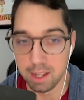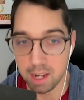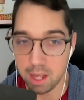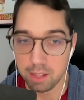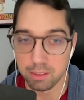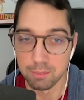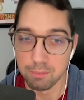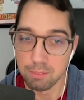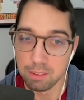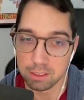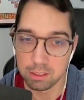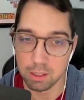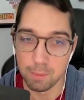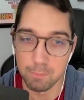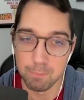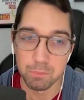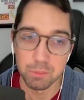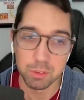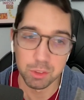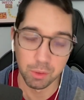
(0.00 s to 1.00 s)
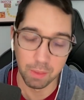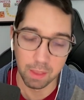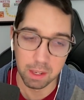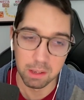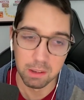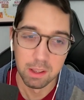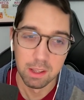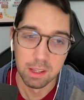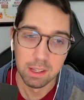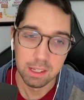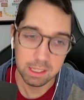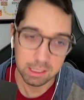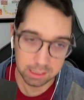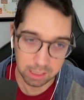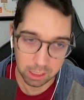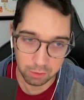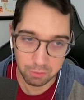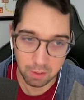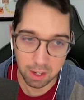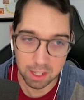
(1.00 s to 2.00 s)
and not the mm-hmm. victim. So then he
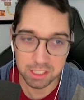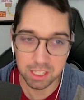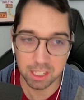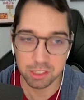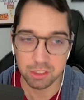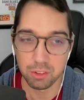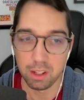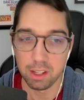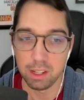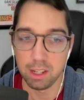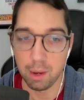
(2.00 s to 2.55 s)
clarifies yesterday.